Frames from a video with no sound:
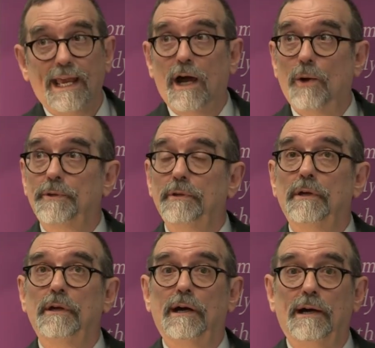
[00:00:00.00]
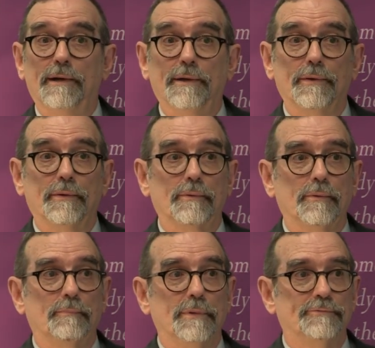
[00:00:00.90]
out
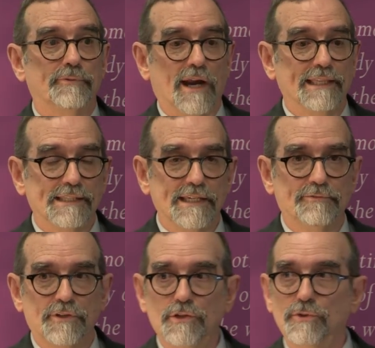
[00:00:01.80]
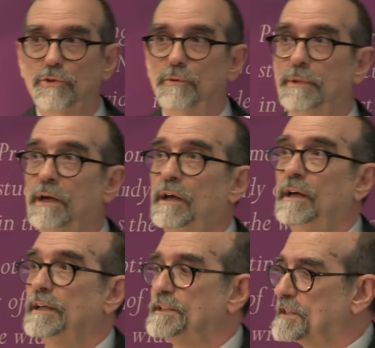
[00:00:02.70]
before I leave Hume
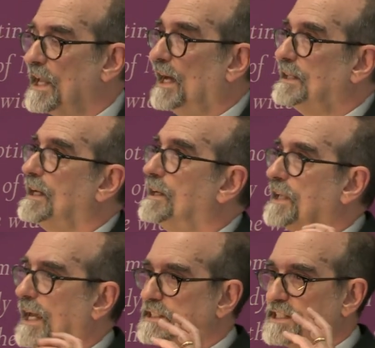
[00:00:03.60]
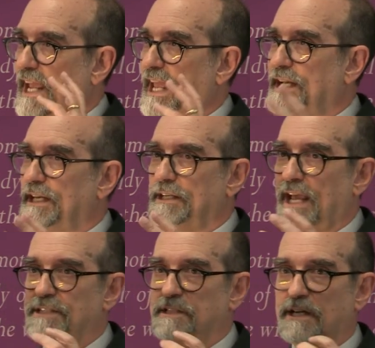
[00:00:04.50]
is the idea that, taken
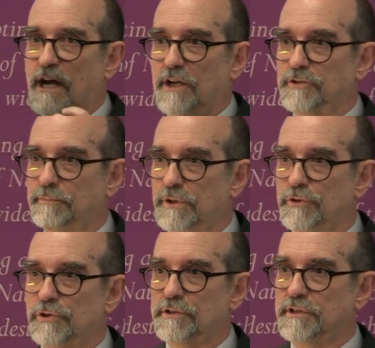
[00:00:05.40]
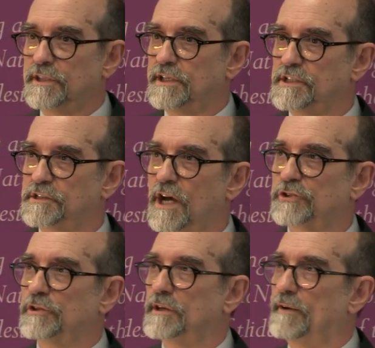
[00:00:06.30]
as a contribution to the
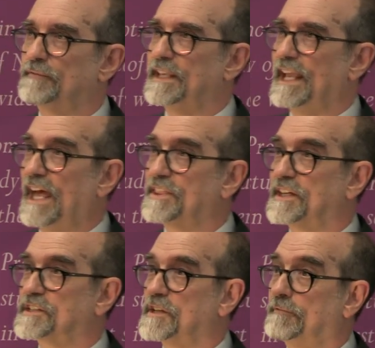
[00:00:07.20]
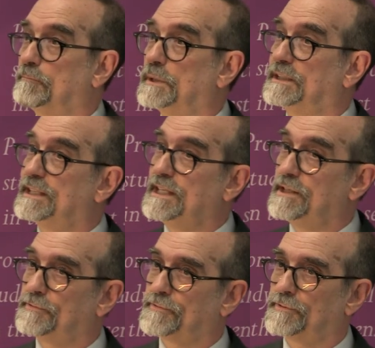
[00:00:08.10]
discussion of the ethics of
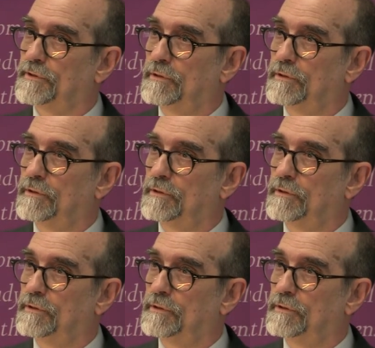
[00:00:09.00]
belief,